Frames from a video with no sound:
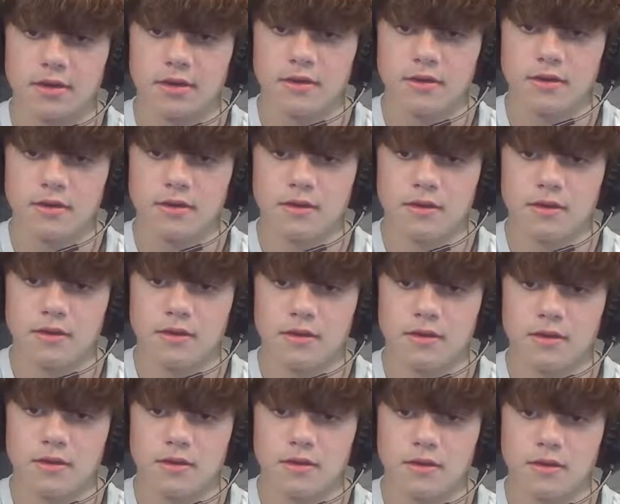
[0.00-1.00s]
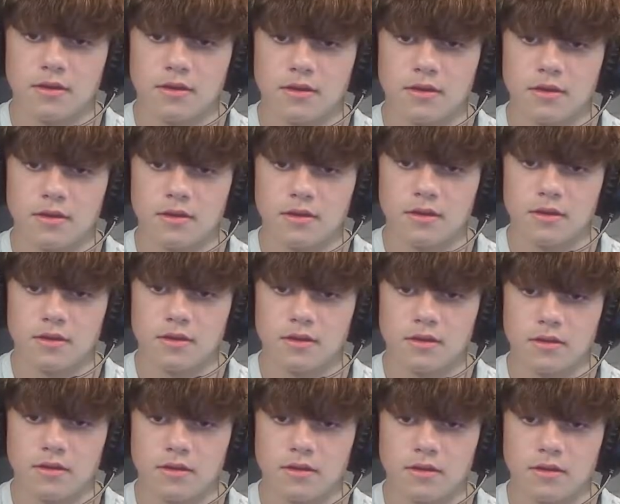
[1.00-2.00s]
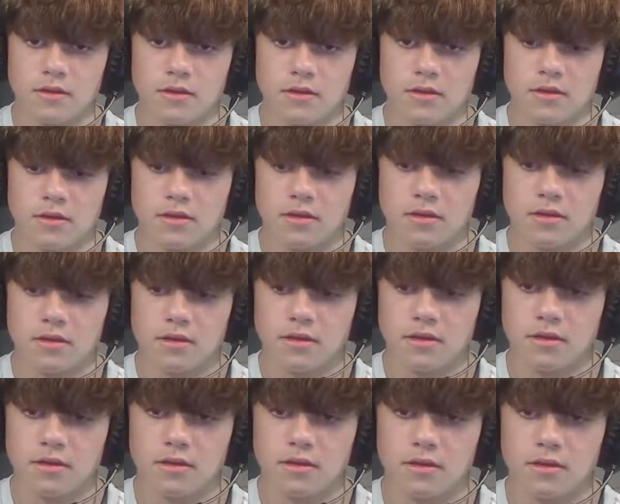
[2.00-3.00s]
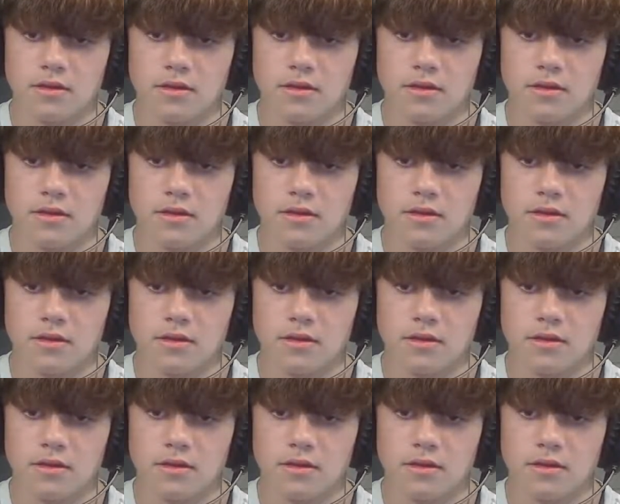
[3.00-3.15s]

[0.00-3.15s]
(silence)